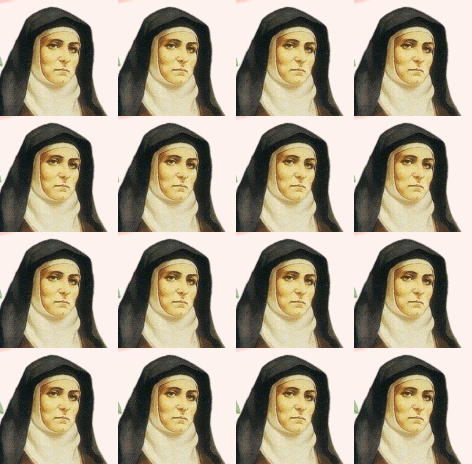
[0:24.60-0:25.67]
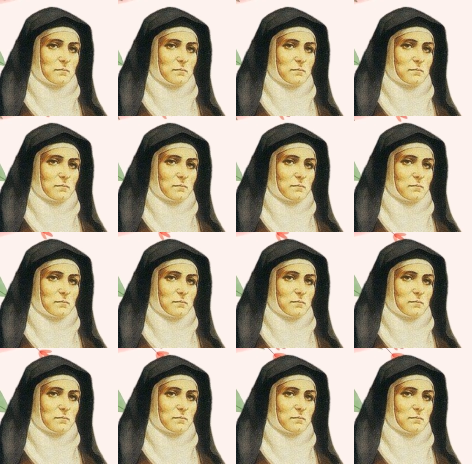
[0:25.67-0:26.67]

(no one is talking)